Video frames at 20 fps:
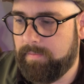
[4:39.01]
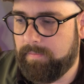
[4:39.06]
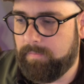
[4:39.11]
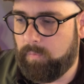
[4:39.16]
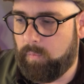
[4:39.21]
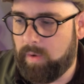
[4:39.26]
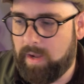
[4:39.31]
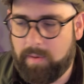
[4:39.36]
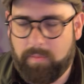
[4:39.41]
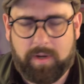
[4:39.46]

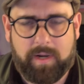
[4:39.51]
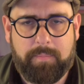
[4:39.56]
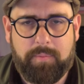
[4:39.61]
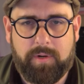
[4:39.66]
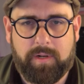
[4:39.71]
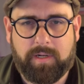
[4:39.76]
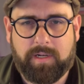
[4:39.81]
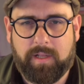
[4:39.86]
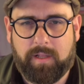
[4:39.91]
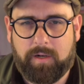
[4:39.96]
Why would I
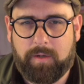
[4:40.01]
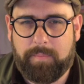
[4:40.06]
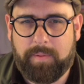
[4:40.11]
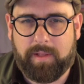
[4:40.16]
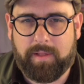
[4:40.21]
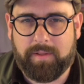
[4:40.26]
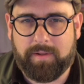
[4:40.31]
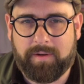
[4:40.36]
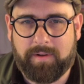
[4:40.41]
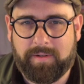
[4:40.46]
put a color
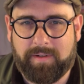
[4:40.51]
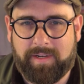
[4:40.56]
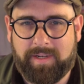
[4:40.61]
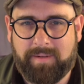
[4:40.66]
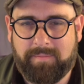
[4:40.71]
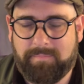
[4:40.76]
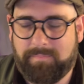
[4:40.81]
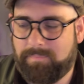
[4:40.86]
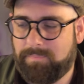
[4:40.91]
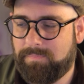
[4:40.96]
palette on
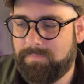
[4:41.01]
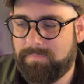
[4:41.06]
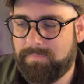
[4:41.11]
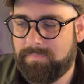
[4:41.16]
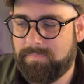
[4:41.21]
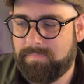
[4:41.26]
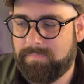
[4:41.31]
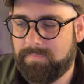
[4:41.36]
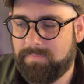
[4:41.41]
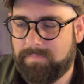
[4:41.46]
I'm
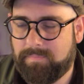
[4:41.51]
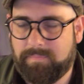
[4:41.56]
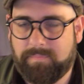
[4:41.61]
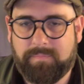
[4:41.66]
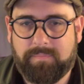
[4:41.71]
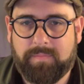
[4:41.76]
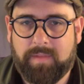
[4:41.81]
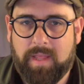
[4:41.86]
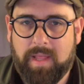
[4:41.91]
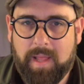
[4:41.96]

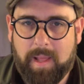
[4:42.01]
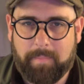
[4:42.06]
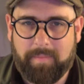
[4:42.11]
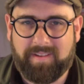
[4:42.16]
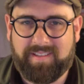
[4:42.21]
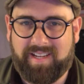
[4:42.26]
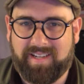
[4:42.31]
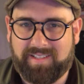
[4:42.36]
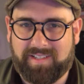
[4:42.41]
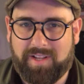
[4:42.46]

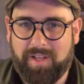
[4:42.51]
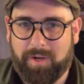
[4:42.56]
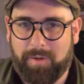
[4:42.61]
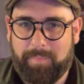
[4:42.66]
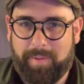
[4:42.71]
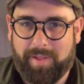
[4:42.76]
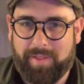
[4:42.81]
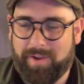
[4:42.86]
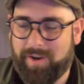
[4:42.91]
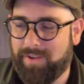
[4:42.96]
gonna take the
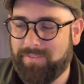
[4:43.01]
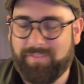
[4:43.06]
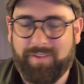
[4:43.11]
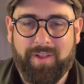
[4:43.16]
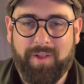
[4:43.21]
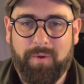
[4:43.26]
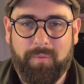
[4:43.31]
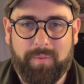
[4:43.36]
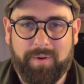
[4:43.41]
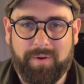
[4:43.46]
color palette off.